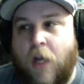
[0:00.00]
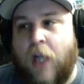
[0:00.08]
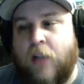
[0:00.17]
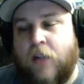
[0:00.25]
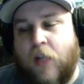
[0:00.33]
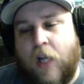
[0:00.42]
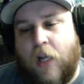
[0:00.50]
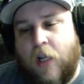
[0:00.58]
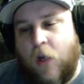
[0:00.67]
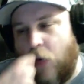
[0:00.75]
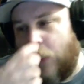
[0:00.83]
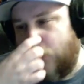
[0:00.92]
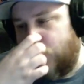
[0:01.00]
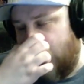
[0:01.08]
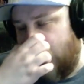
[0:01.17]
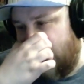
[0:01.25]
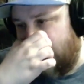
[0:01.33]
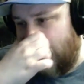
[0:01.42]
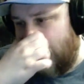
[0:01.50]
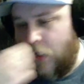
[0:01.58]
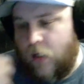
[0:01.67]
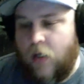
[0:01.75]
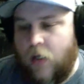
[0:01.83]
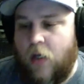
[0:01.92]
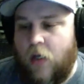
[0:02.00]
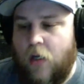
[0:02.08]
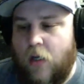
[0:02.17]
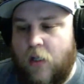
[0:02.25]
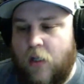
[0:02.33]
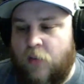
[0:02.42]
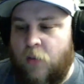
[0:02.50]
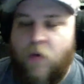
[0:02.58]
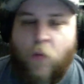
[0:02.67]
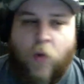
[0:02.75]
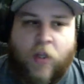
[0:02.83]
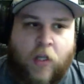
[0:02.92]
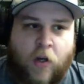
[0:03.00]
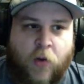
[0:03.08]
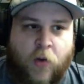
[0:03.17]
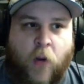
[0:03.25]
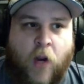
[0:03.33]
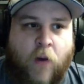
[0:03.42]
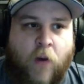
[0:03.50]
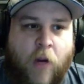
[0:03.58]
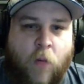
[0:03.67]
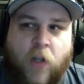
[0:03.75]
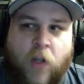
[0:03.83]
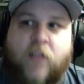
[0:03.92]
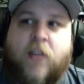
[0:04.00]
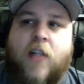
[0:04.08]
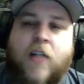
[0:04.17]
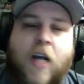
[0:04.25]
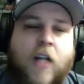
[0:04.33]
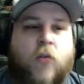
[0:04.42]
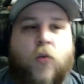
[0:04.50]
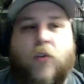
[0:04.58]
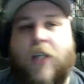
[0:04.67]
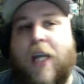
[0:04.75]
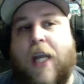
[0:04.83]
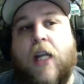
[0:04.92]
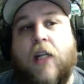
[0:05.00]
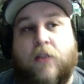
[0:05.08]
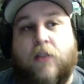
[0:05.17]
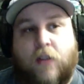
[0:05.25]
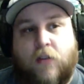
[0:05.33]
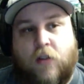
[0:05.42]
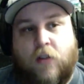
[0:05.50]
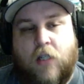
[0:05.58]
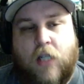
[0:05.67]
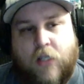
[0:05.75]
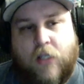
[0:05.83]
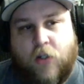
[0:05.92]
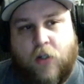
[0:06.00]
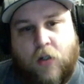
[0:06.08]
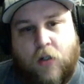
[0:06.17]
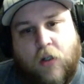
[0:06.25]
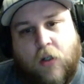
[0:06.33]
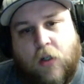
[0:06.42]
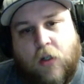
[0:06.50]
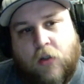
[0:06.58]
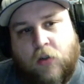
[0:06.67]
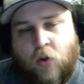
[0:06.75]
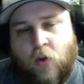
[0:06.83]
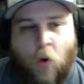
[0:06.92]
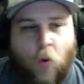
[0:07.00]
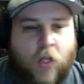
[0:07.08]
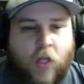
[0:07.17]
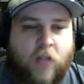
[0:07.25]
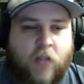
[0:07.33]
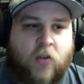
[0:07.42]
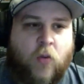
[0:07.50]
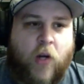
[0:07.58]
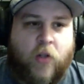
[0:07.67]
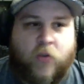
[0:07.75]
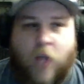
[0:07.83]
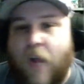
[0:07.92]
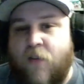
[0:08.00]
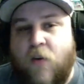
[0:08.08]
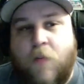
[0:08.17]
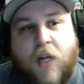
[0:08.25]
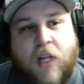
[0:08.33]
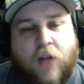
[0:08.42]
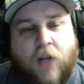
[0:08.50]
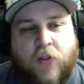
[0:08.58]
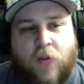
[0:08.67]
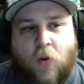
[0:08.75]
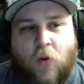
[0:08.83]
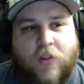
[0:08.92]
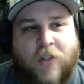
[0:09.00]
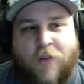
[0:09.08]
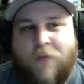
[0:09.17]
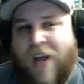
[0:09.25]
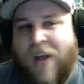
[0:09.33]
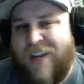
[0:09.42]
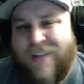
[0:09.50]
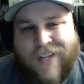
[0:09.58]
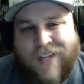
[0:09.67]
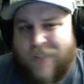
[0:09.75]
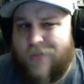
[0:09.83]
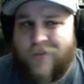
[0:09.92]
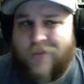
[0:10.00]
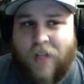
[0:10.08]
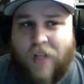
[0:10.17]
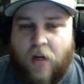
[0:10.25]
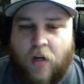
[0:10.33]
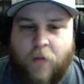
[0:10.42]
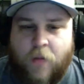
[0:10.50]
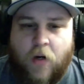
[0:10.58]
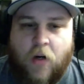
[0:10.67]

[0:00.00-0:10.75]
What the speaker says: And you know what I said? I said this movie went the other way, right? Where it said dinosaurs can't exist in nature. So they're only on this equator. So everybody else in the world, you're fine. Dinosaurs can't come here.